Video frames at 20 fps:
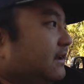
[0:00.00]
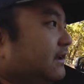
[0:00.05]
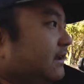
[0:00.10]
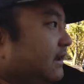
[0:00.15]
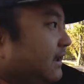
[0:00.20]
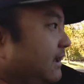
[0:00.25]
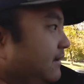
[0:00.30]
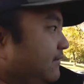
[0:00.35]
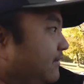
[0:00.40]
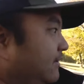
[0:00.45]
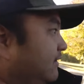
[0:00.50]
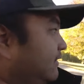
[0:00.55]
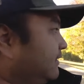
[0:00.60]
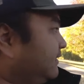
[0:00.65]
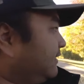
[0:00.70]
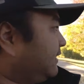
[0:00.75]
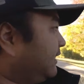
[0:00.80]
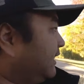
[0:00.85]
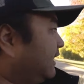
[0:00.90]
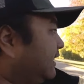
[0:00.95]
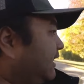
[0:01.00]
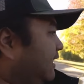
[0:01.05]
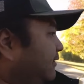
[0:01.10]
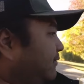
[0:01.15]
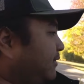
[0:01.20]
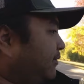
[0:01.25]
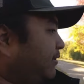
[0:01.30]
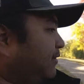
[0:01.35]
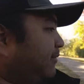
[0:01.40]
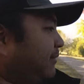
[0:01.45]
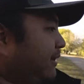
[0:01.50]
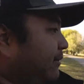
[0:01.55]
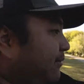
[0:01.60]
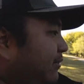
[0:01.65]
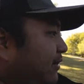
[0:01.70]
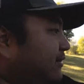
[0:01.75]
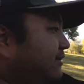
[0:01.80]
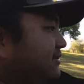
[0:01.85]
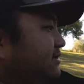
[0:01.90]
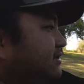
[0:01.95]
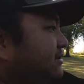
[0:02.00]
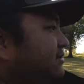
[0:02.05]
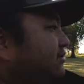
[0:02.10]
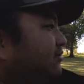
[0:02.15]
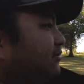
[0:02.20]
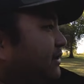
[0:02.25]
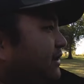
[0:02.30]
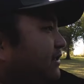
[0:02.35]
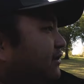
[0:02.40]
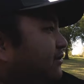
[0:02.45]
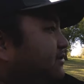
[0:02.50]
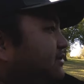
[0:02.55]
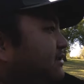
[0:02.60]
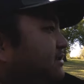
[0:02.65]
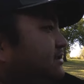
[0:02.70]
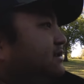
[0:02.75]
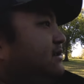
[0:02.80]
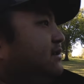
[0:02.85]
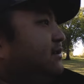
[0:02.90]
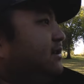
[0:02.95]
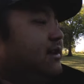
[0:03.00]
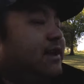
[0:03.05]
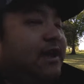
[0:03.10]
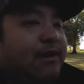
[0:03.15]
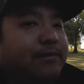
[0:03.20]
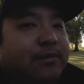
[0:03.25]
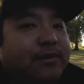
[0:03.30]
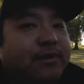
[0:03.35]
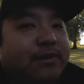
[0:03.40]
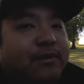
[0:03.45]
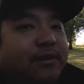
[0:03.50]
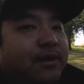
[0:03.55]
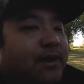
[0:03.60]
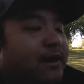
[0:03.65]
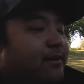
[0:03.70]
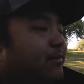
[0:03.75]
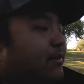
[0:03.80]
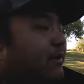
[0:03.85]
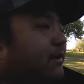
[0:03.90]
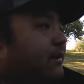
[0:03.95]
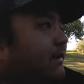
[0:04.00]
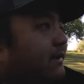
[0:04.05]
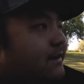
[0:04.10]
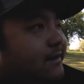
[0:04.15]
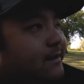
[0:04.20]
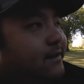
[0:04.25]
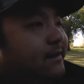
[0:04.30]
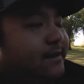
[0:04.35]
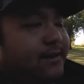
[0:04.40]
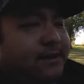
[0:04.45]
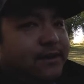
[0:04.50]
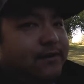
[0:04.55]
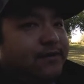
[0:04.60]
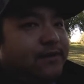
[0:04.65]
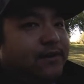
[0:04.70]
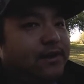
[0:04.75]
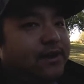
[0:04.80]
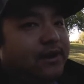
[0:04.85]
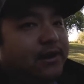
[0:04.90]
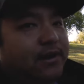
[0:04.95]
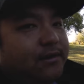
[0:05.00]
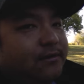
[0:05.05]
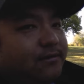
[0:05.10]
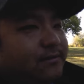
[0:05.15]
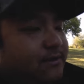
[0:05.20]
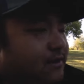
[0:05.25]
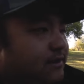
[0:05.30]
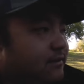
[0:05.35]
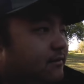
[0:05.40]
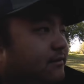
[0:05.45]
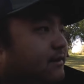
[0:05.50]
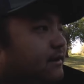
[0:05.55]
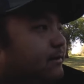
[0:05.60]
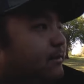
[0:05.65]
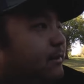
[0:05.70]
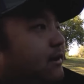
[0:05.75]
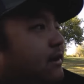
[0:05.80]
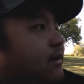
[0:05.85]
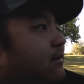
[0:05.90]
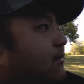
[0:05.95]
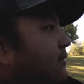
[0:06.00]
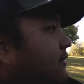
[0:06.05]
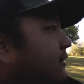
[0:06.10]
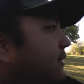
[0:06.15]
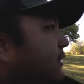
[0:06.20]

it didn't have it. I can't remember if my brother's 2013 TRD came with it or not, but if you know, you know, let me know.